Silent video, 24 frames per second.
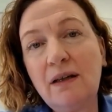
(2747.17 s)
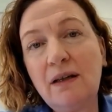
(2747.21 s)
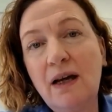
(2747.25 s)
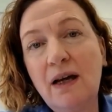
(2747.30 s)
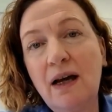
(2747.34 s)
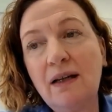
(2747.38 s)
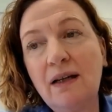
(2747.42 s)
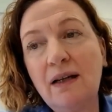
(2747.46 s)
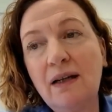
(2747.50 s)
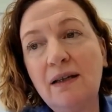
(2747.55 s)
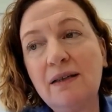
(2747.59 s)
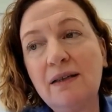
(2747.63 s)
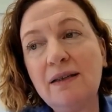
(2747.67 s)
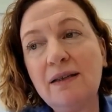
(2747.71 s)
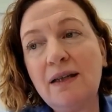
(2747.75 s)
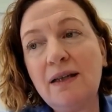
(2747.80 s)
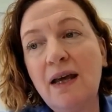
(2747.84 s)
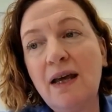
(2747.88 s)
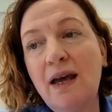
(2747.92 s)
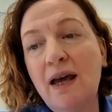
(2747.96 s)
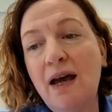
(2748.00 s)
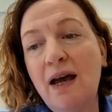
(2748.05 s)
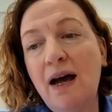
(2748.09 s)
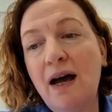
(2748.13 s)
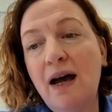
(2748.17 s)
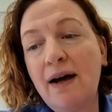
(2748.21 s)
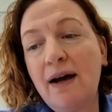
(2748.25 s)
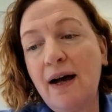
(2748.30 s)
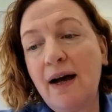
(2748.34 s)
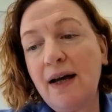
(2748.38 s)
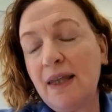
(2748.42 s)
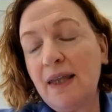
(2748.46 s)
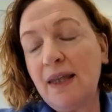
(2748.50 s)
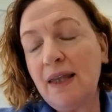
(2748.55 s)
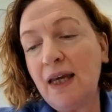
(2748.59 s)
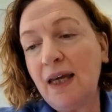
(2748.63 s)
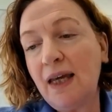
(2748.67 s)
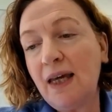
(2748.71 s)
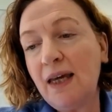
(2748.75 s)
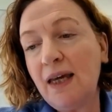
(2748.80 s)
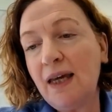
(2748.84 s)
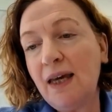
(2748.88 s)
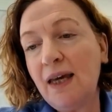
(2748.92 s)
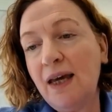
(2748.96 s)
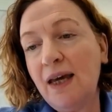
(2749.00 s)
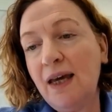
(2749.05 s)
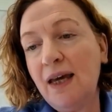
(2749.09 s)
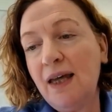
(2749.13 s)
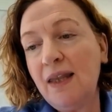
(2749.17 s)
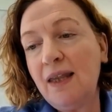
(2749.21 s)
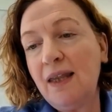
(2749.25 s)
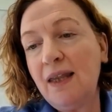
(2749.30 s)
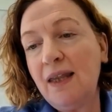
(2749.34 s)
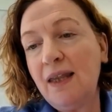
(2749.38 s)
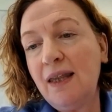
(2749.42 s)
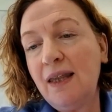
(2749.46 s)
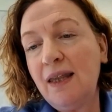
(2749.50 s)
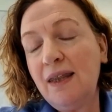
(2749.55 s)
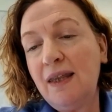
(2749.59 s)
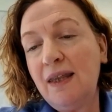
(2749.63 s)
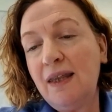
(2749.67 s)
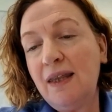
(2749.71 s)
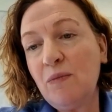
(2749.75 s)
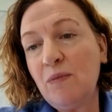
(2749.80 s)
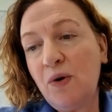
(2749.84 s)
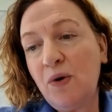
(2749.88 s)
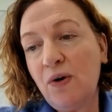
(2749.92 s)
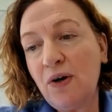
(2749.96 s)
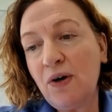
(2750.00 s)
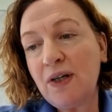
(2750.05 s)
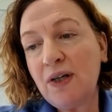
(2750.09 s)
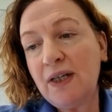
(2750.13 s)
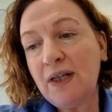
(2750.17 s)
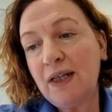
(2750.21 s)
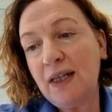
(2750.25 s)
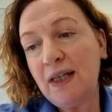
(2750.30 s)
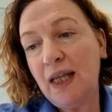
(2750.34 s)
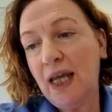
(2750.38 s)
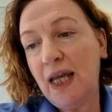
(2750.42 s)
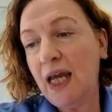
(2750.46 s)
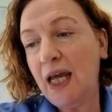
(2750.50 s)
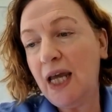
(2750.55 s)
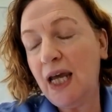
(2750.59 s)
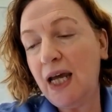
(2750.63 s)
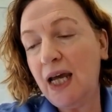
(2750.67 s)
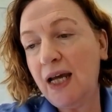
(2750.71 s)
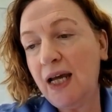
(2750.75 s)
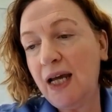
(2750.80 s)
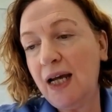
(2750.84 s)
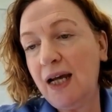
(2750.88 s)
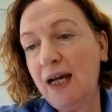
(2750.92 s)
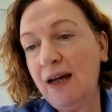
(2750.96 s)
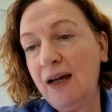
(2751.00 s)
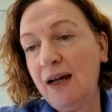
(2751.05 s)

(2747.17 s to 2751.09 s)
And I think the important thing